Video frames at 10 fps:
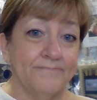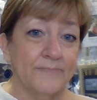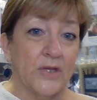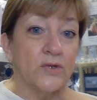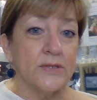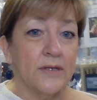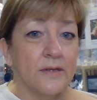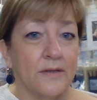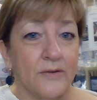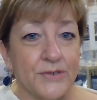
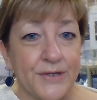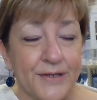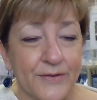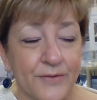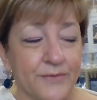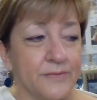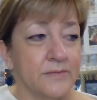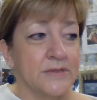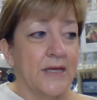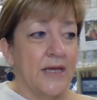There's another
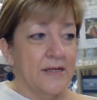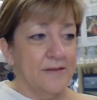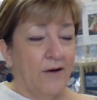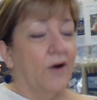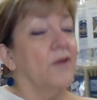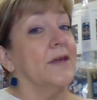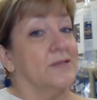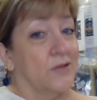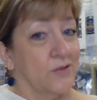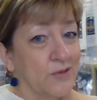saying,
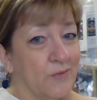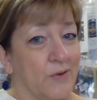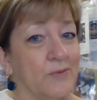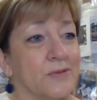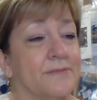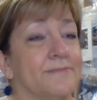that's all she wrote.